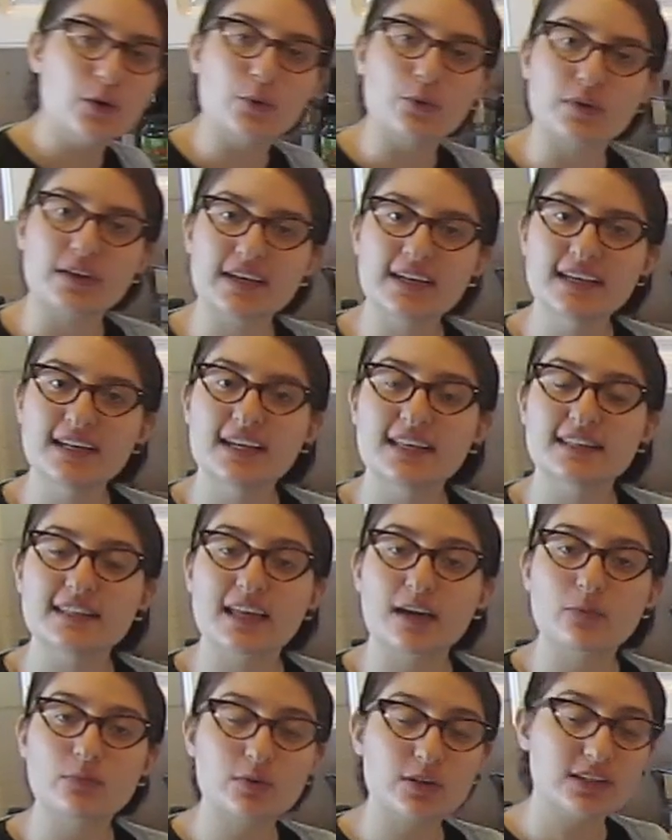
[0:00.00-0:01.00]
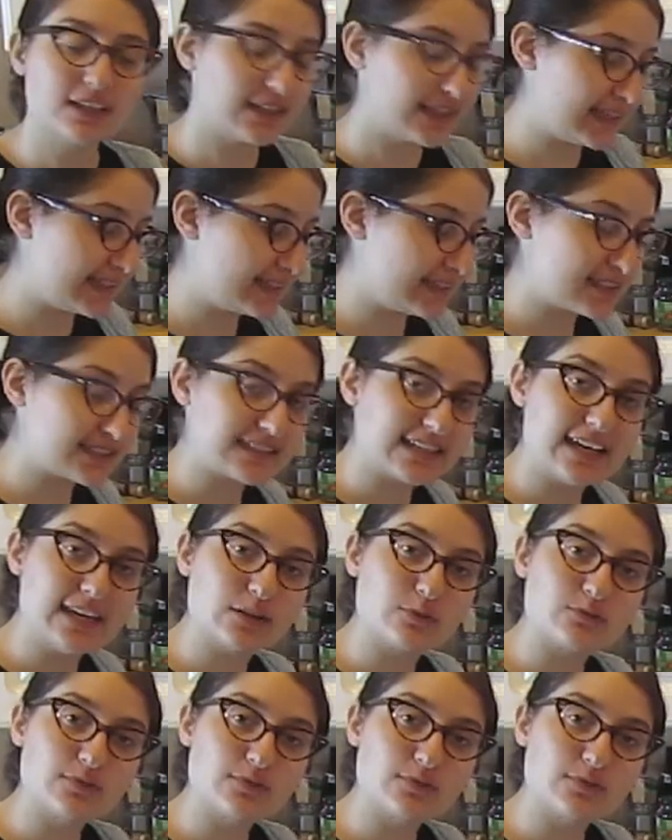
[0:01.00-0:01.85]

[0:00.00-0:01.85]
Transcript: Okay, now I'm gonna let this cake